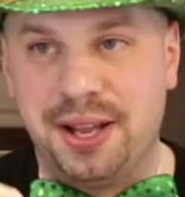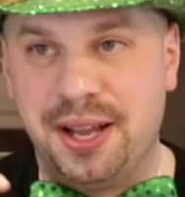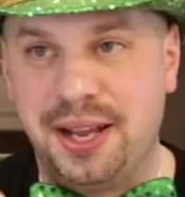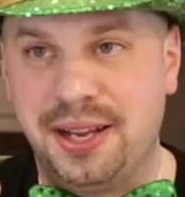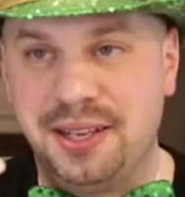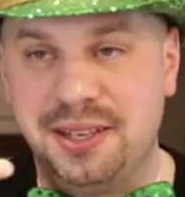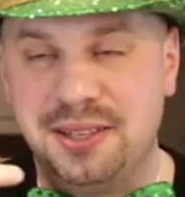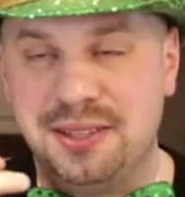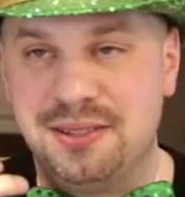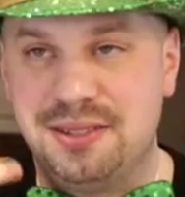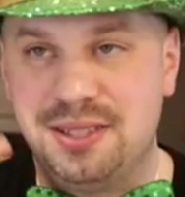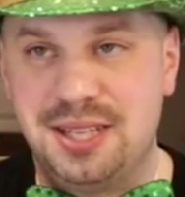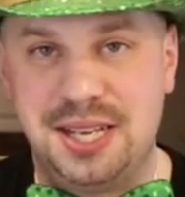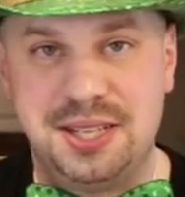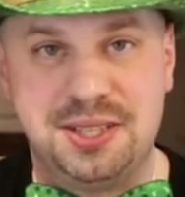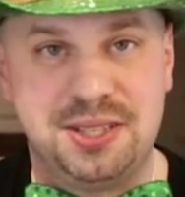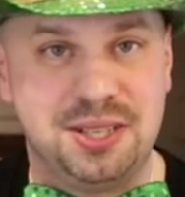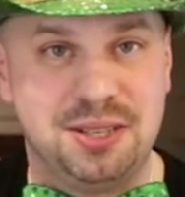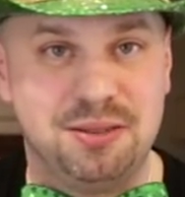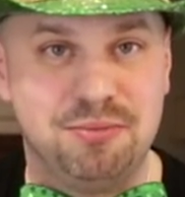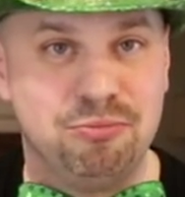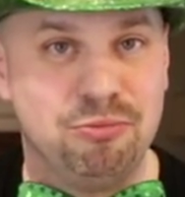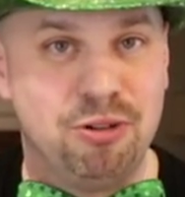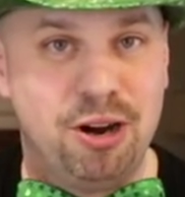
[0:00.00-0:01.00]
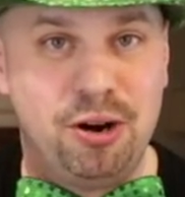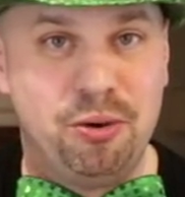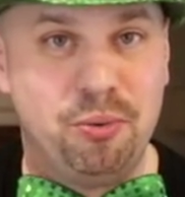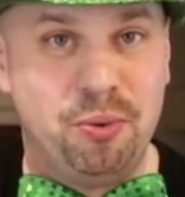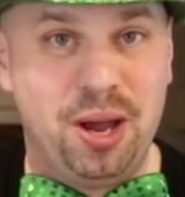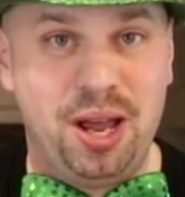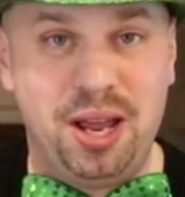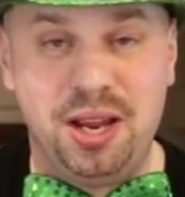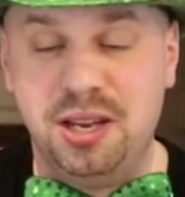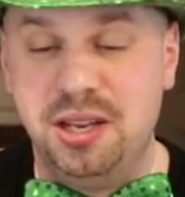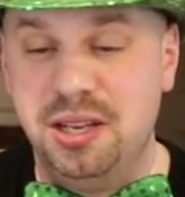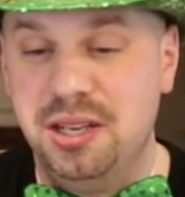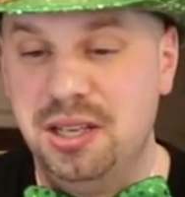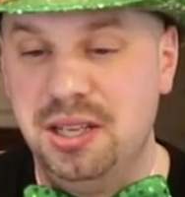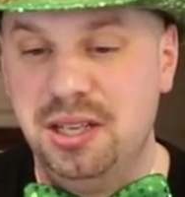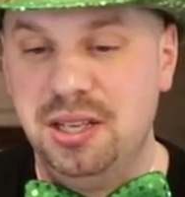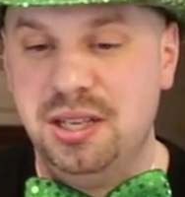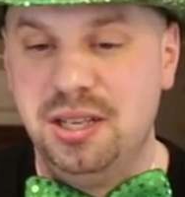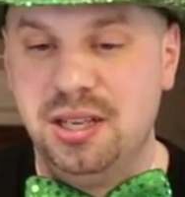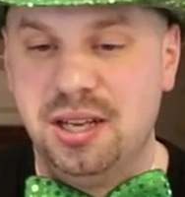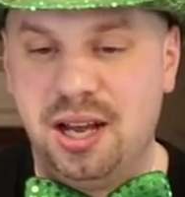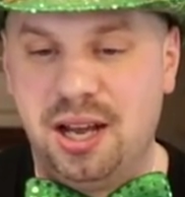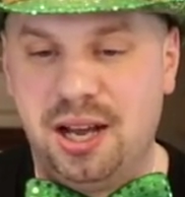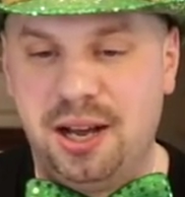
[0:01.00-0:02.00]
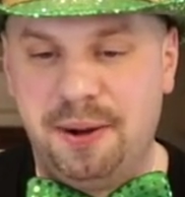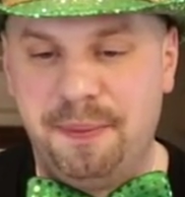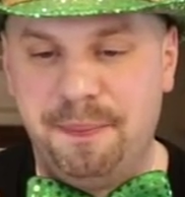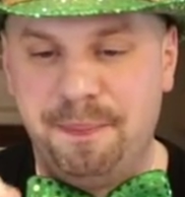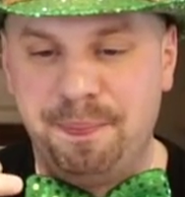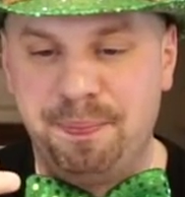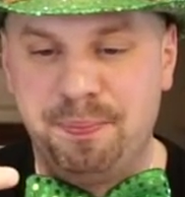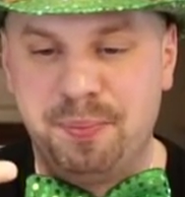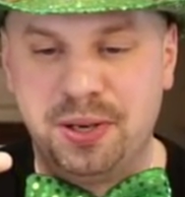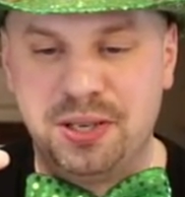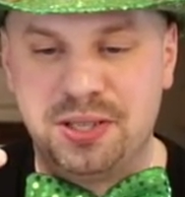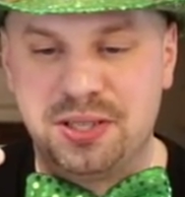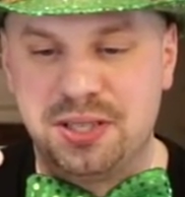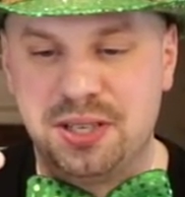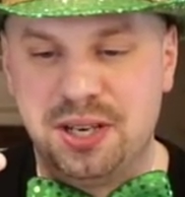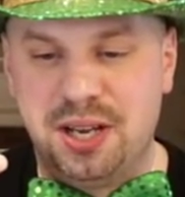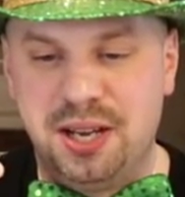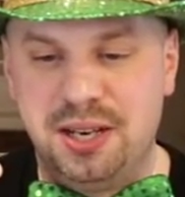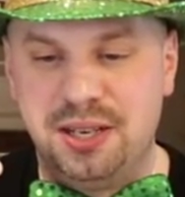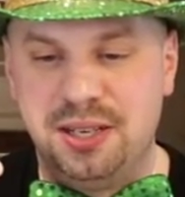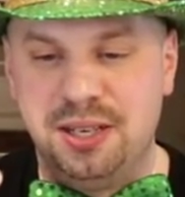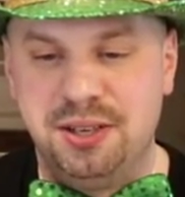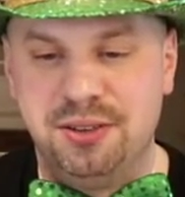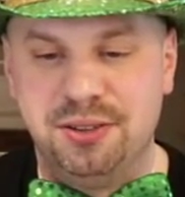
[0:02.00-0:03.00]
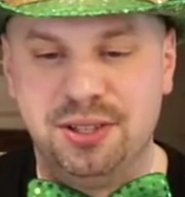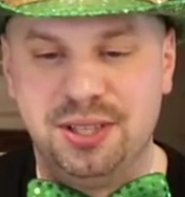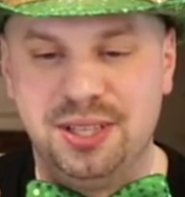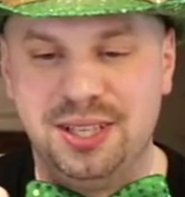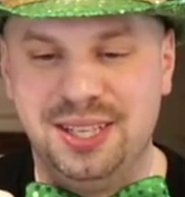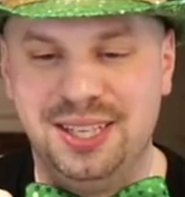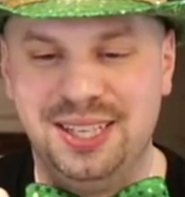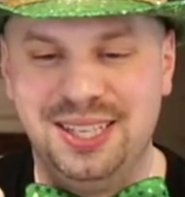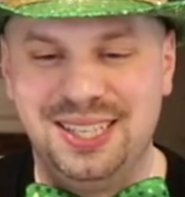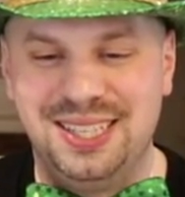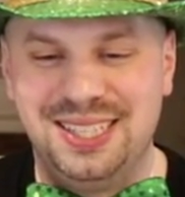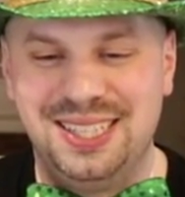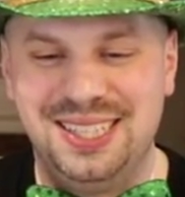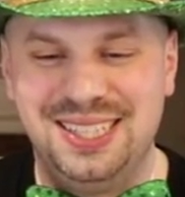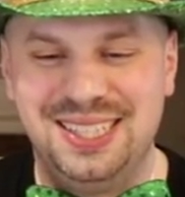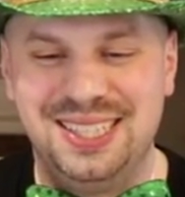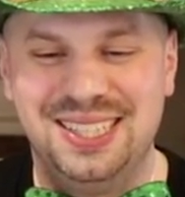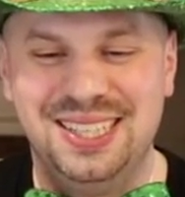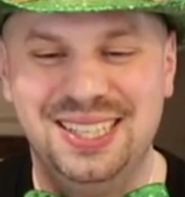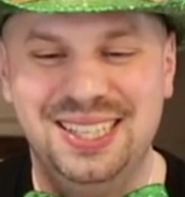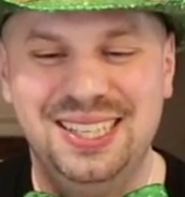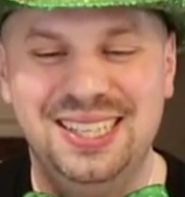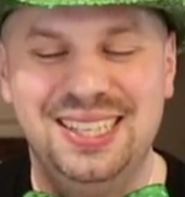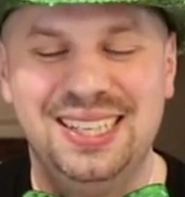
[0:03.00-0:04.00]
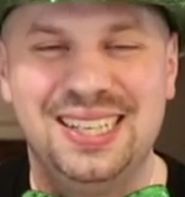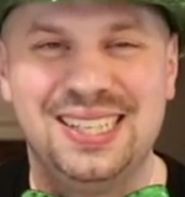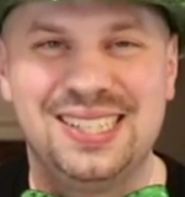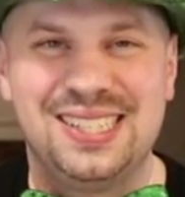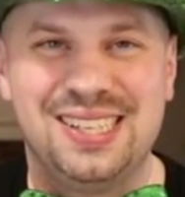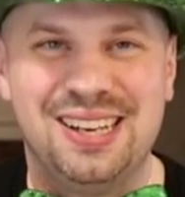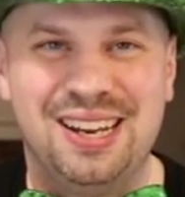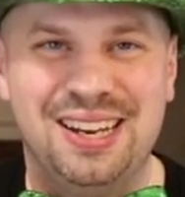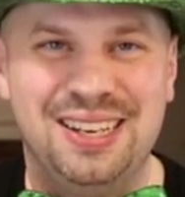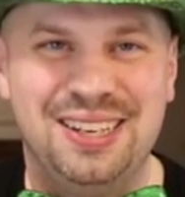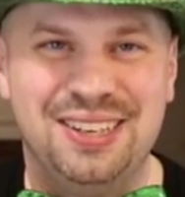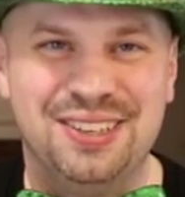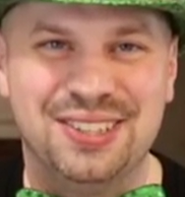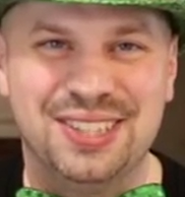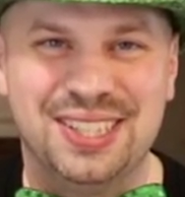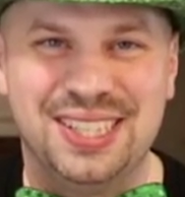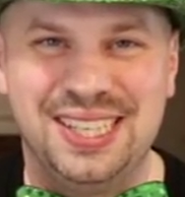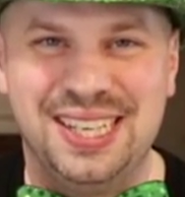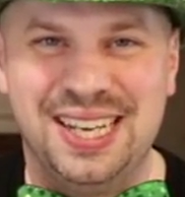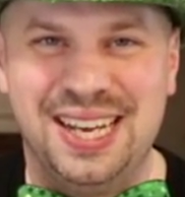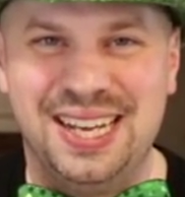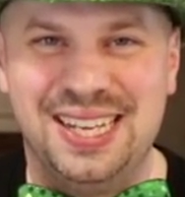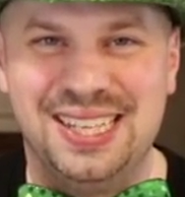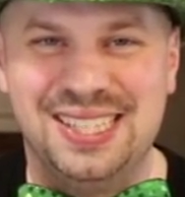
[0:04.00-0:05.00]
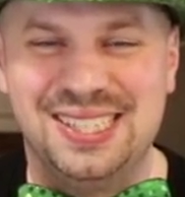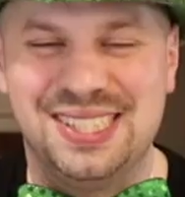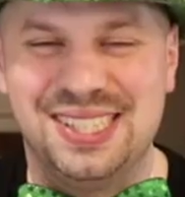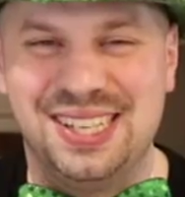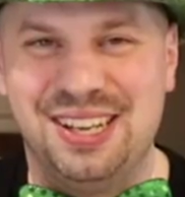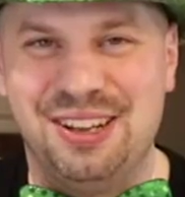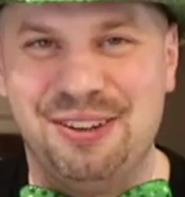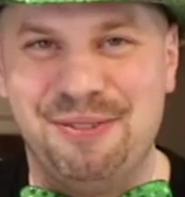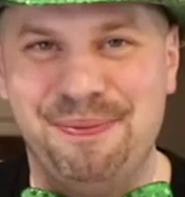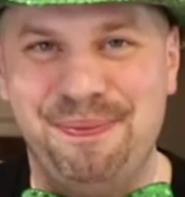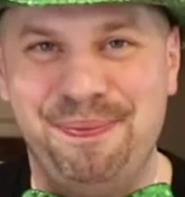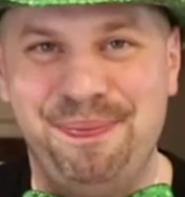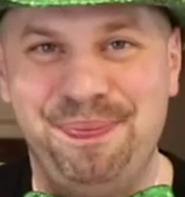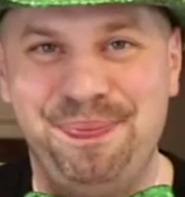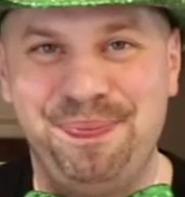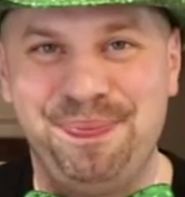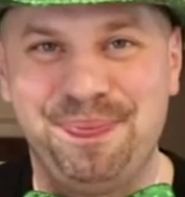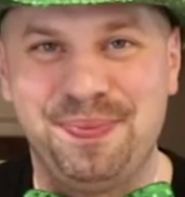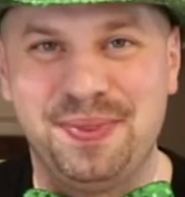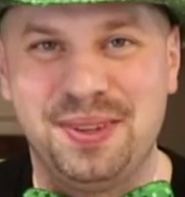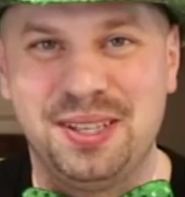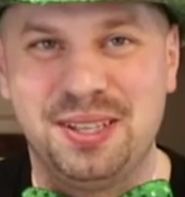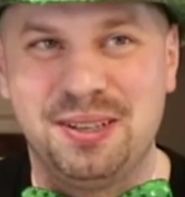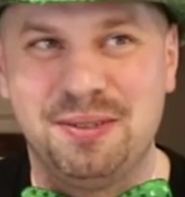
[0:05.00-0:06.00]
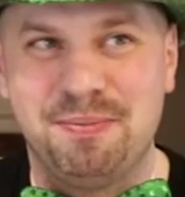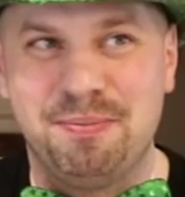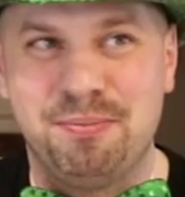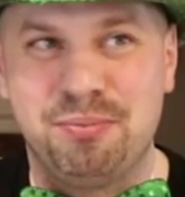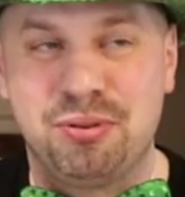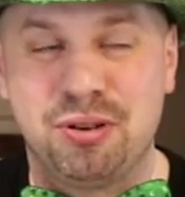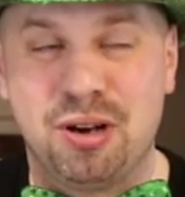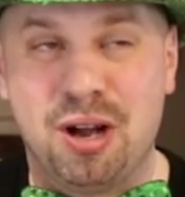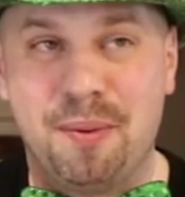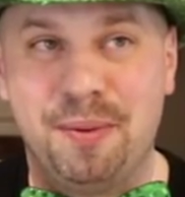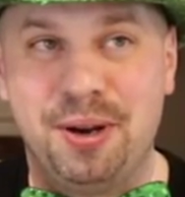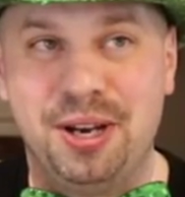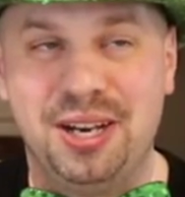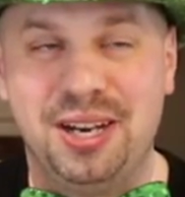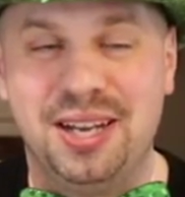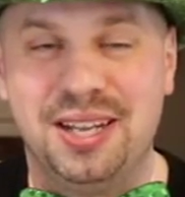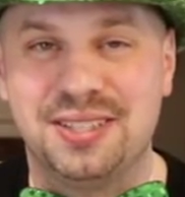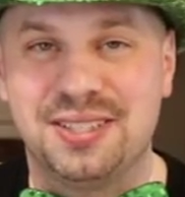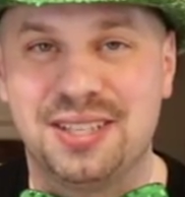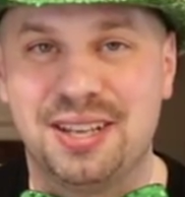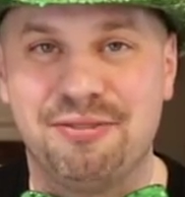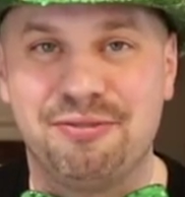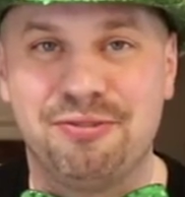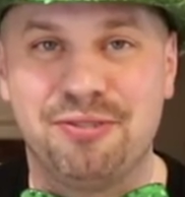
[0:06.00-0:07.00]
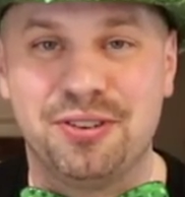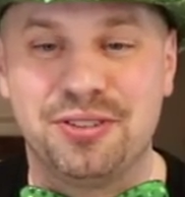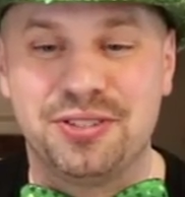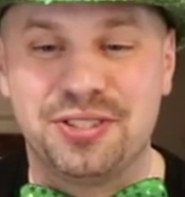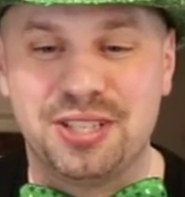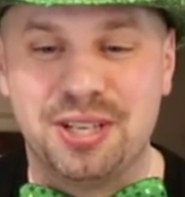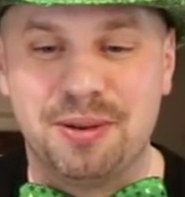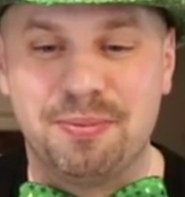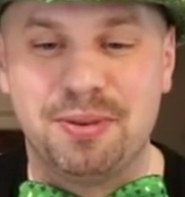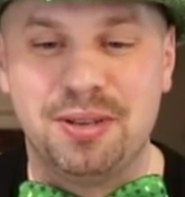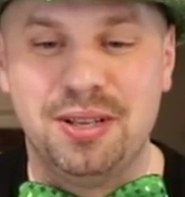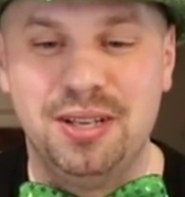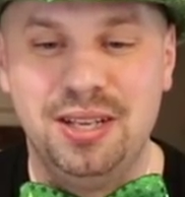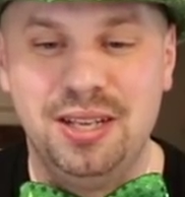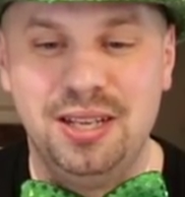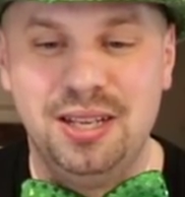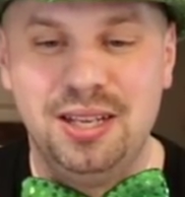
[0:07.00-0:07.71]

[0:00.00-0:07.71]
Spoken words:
I can taste it right away. But it's not nearly it's not nearly as prominent as that first sip.